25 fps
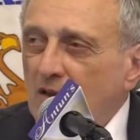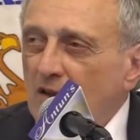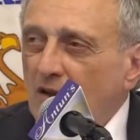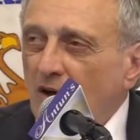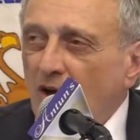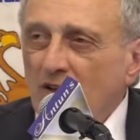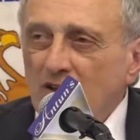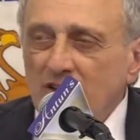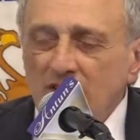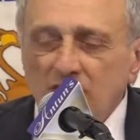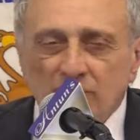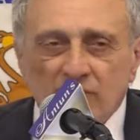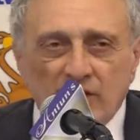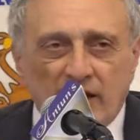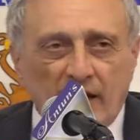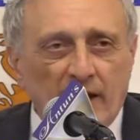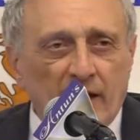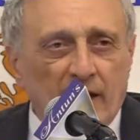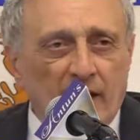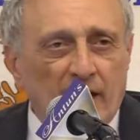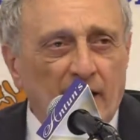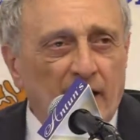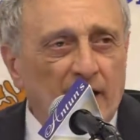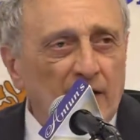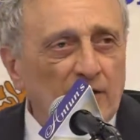all these
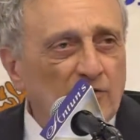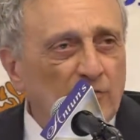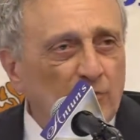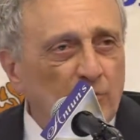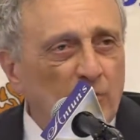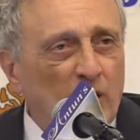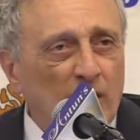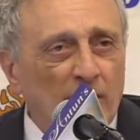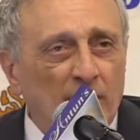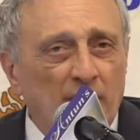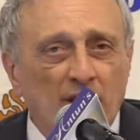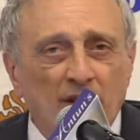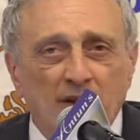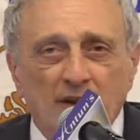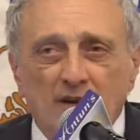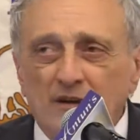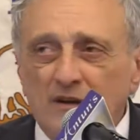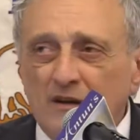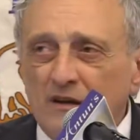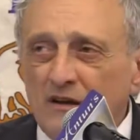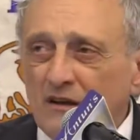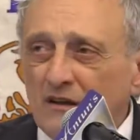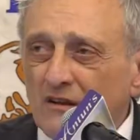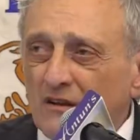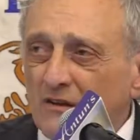candidates running
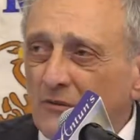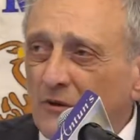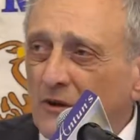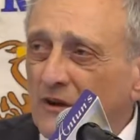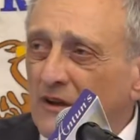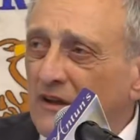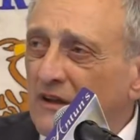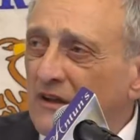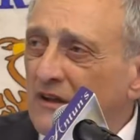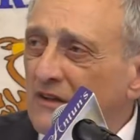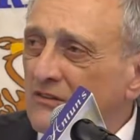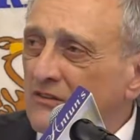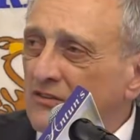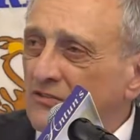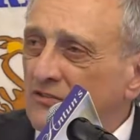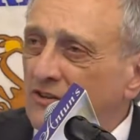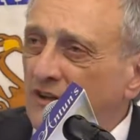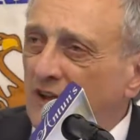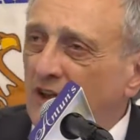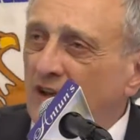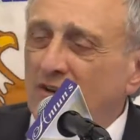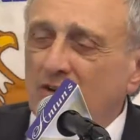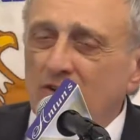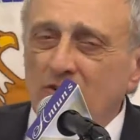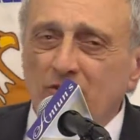and Hillary and
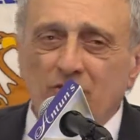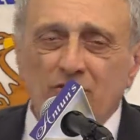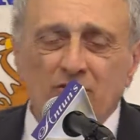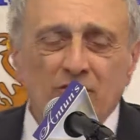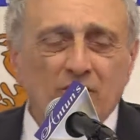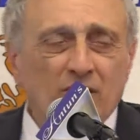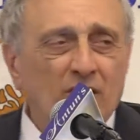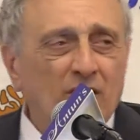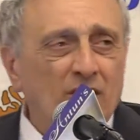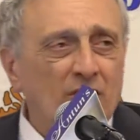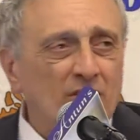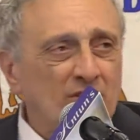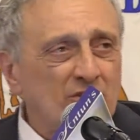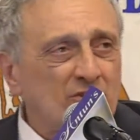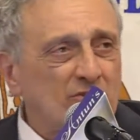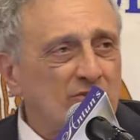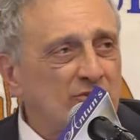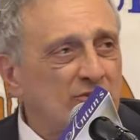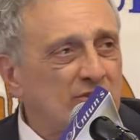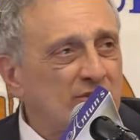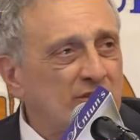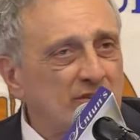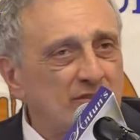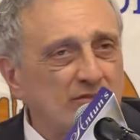Sanders and all this